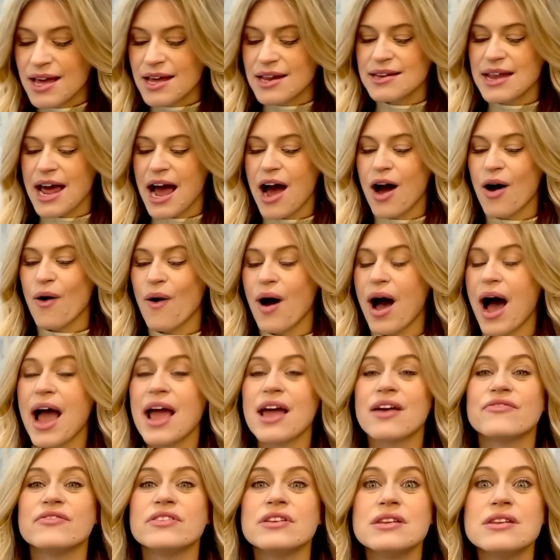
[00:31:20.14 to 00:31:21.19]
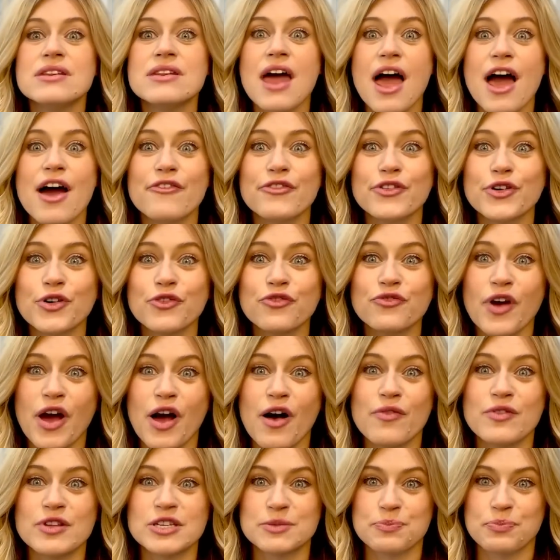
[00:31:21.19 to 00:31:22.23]
Now, I have never
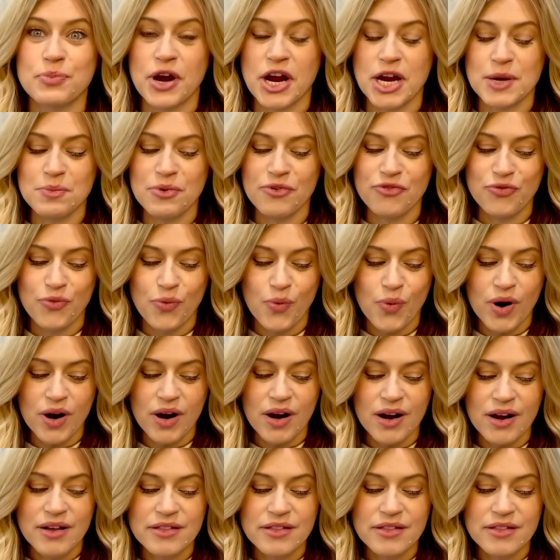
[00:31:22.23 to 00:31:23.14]
found this brand before.